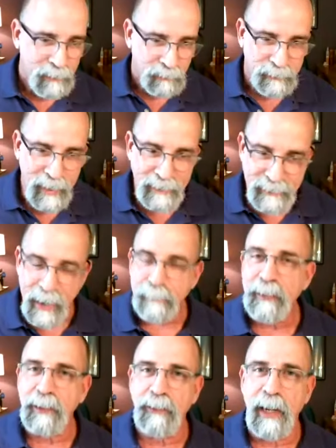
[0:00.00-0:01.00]
So that's
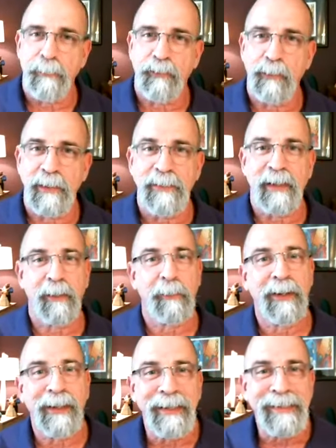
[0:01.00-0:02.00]
happening on April 22nd.
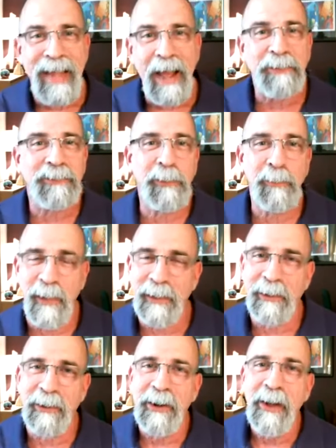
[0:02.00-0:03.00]
We're going to announce the
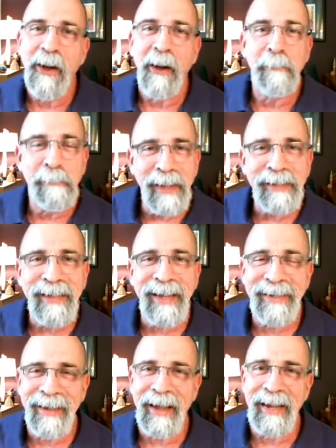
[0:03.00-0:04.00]
winner on
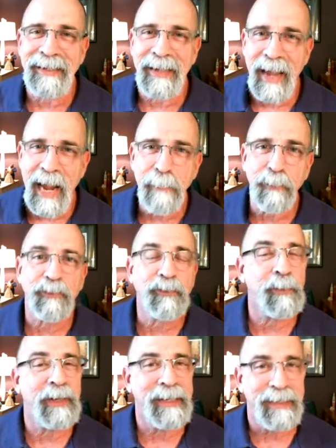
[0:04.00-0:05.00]
Monday night, April
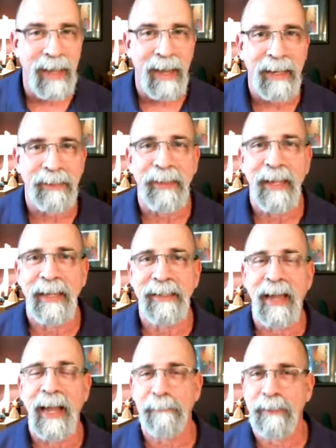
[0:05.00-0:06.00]
29th at
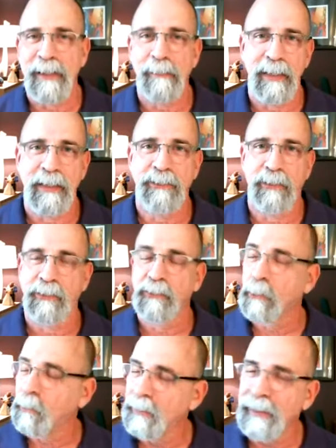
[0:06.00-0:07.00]
9 p.m. Eastern.
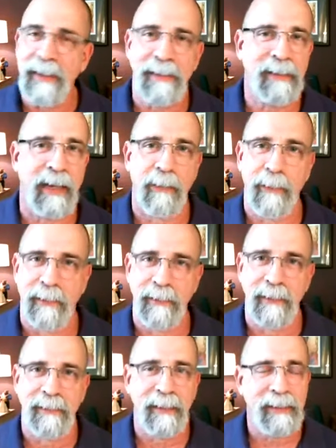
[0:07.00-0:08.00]
So we're really excited about
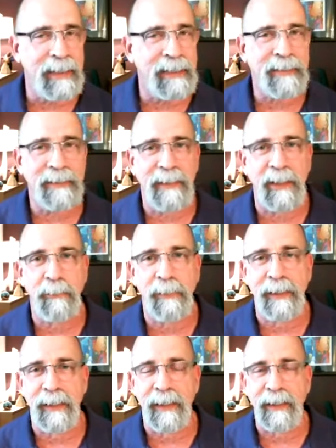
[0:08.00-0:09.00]
this. Again, as I said at the
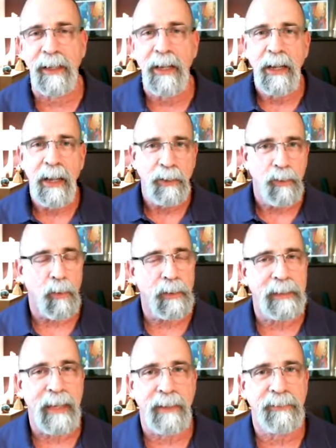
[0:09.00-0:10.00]
beginning,
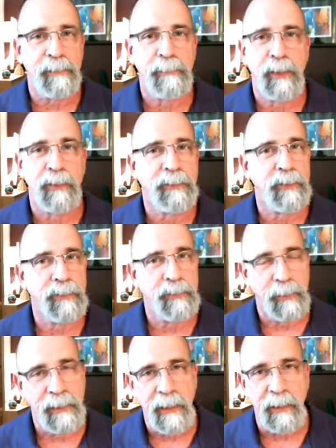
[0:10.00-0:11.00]
Courtney Allison Mills, who's
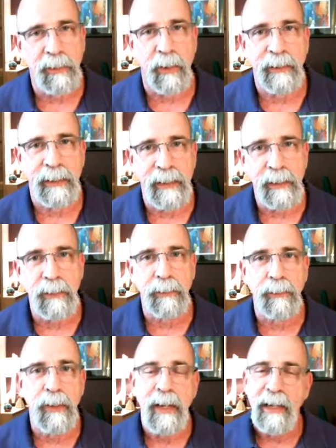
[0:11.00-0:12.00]
doing
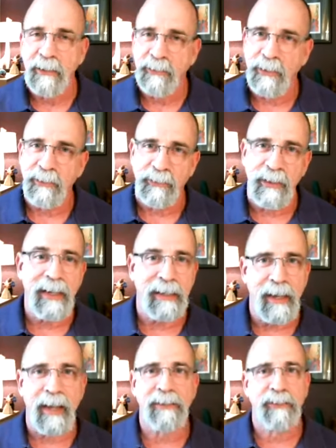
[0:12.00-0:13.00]
ColorGuardEDU, she
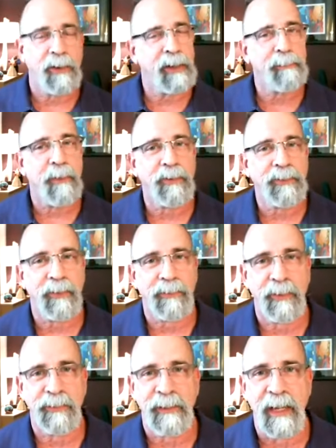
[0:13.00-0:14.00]
and I started Marching
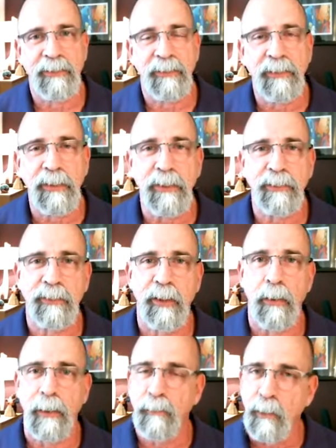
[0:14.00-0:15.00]
Arts Education 2 years
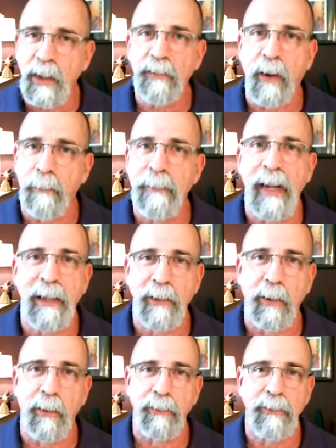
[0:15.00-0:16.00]
ago, and one of our main
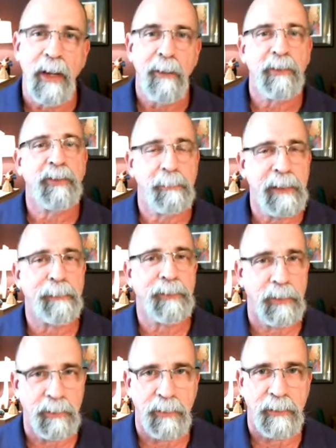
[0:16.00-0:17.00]
goals was to be able
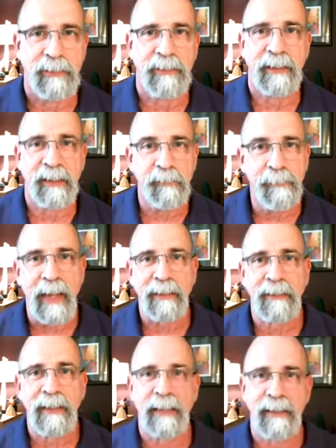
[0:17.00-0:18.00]
to do this, to give back
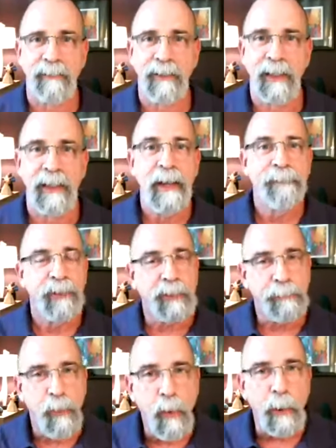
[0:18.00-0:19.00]
to the activity, to
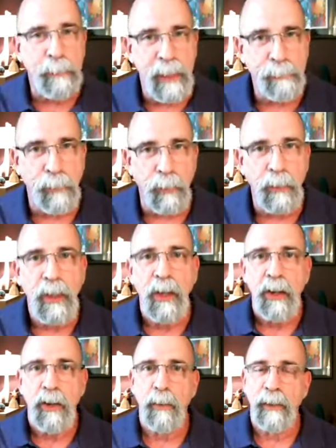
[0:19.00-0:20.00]
support people
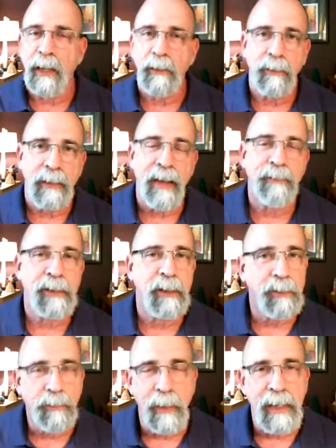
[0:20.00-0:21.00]
who are not only having
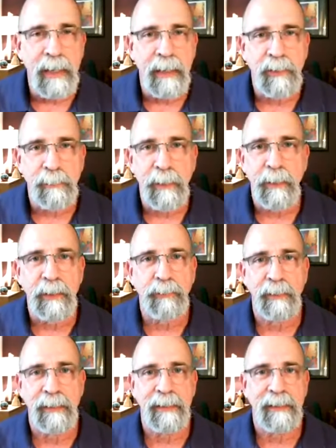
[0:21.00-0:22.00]
a great
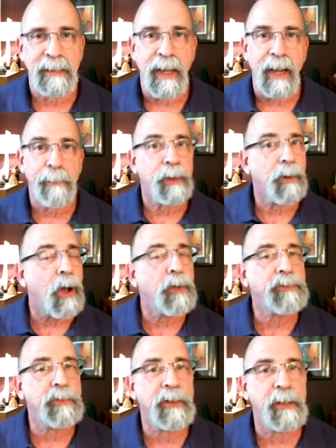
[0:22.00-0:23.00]
experience with DCI, but are
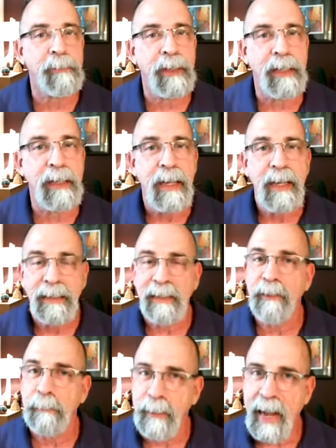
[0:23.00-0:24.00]
also going to be
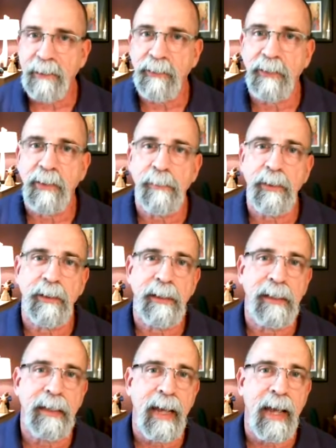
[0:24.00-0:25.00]
giving back to the
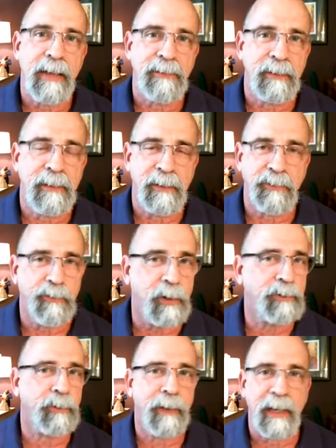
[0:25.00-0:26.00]
community as an
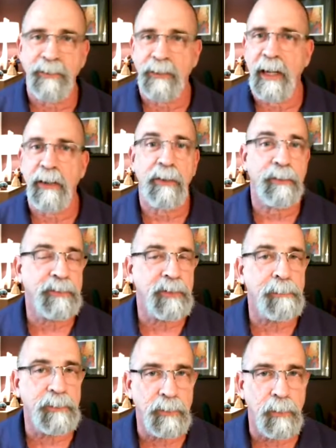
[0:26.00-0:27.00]
instructor, educator of
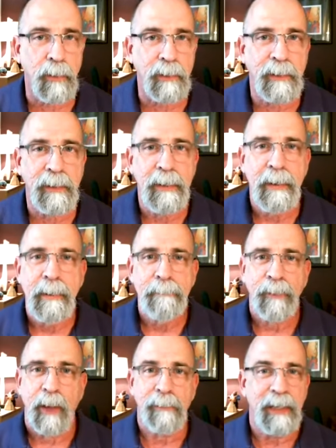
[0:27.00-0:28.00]
some sort
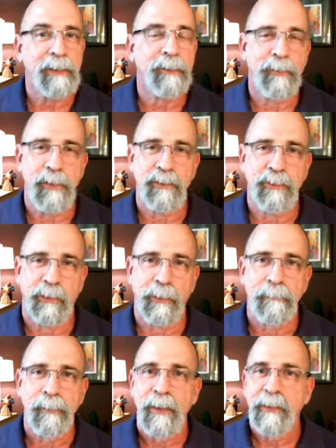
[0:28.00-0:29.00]
in the
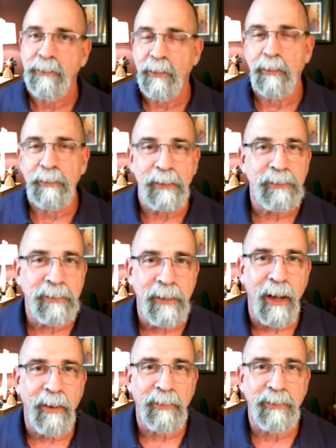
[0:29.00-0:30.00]
future. So this
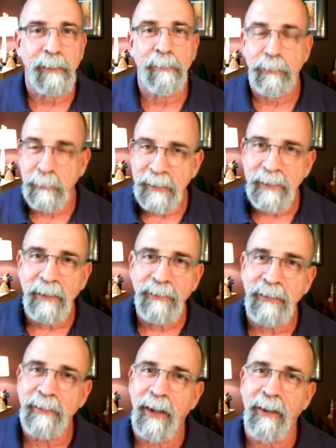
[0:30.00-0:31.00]
scholarship,
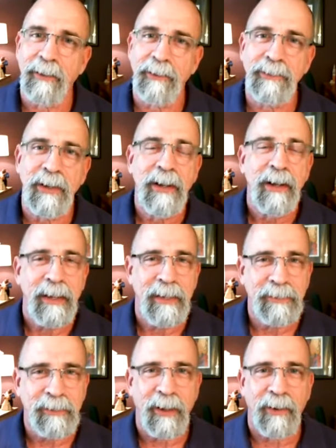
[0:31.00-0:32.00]
$3,000
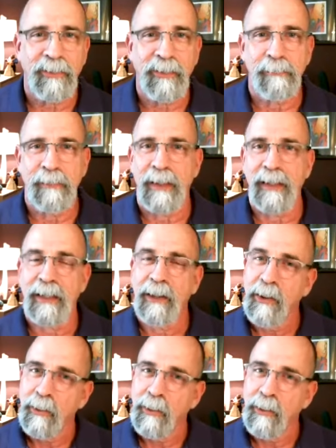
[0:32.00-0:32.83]
in scholarship money,